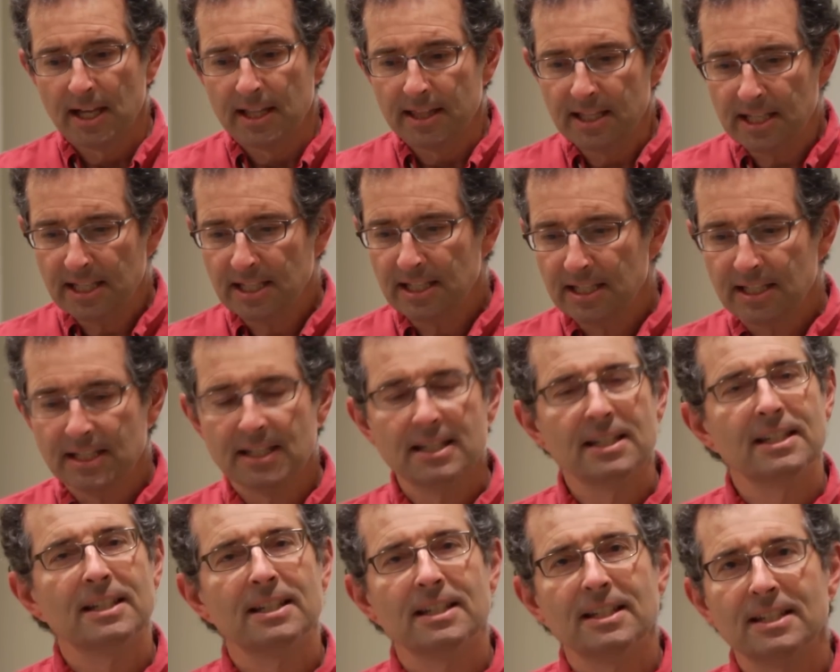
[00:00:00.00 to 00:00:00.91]
The,
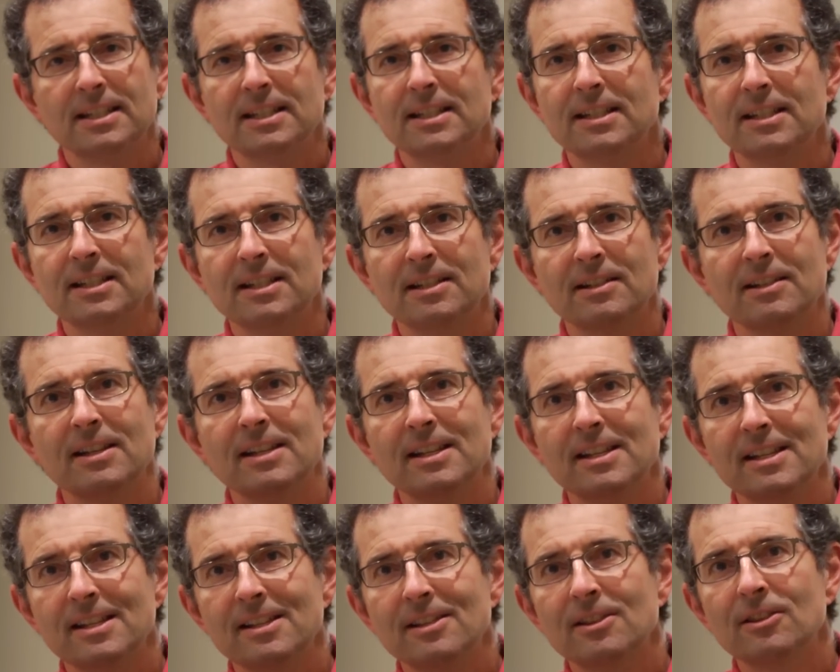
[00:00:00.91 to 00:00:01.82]

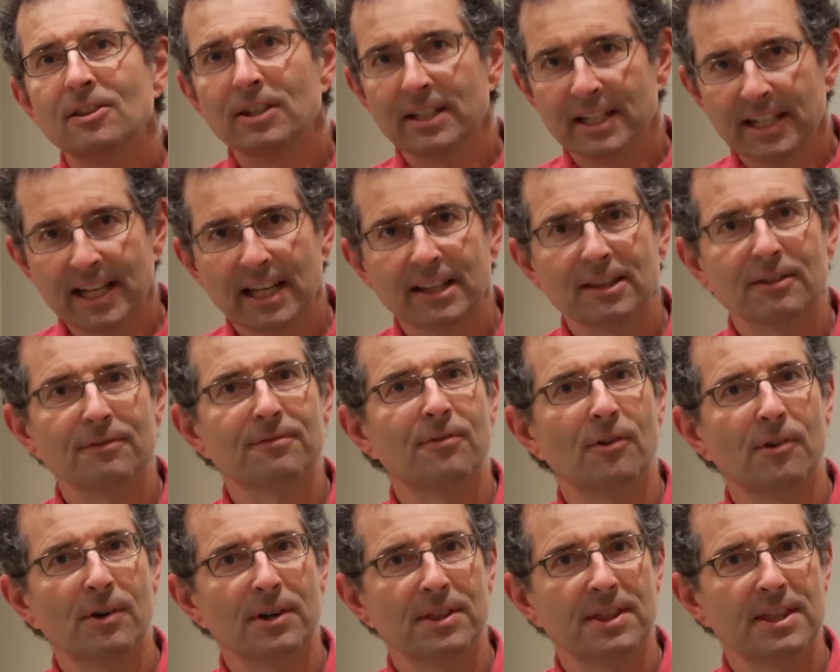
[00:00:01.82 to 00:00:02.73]
looking at the
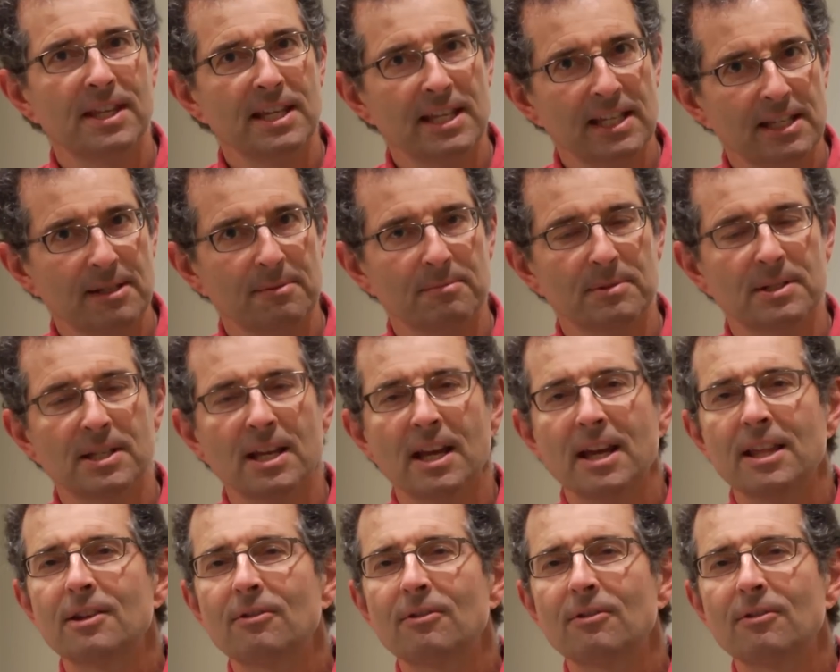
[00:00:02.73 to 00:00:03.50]
four themes,